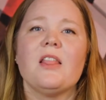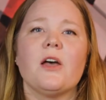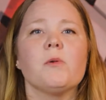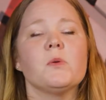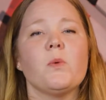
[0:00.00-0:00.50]

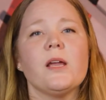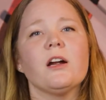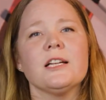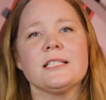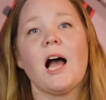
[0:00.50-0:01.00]
that when we
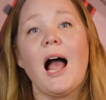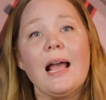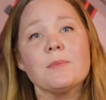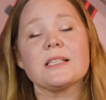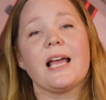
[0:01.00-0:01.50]
are in
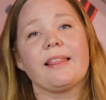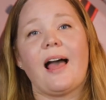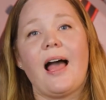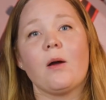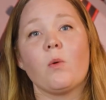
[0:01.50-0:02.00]
times like
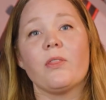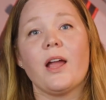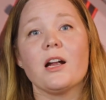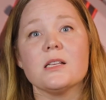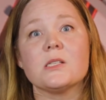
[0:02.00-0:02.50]
that, where
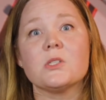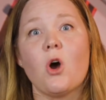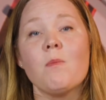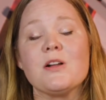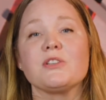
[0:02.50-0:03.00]
there is
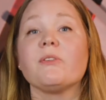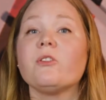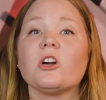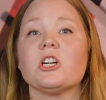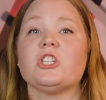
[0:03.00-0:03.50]
so much
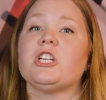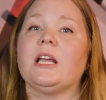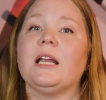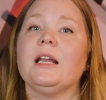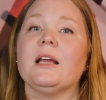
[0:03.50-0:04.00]

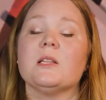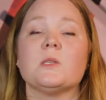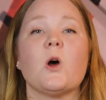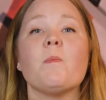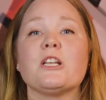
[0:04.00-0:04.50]
flourishing and
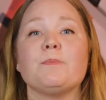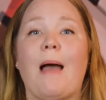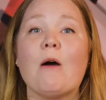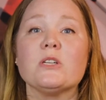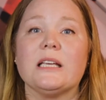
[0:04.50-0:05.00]
so much
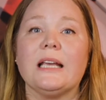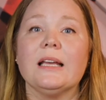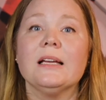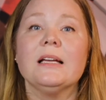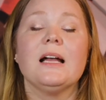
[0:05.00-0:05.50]
bounty,